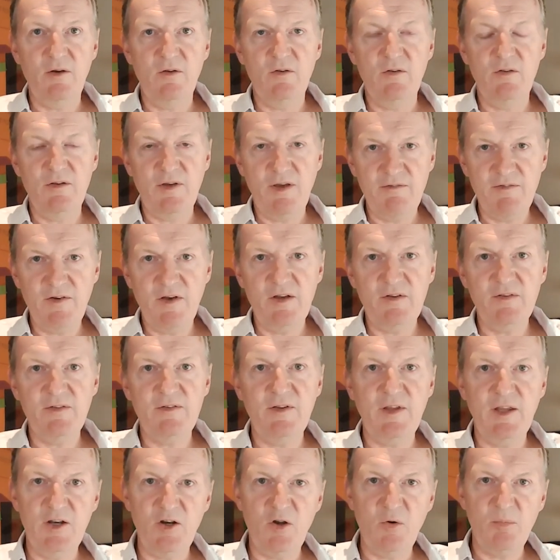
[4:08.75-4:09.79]
on
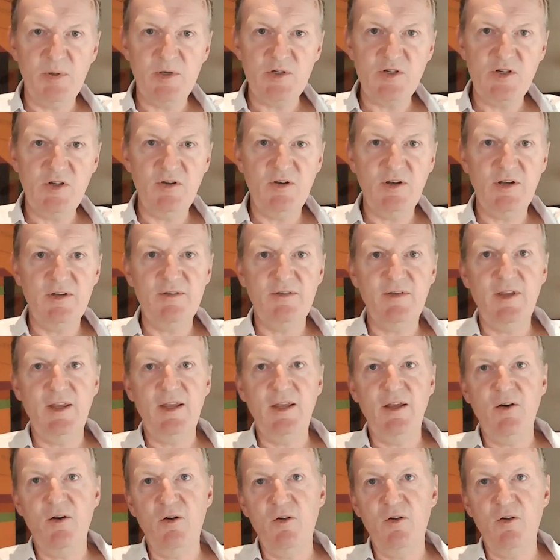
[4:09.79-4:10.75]
diversity and opportunity,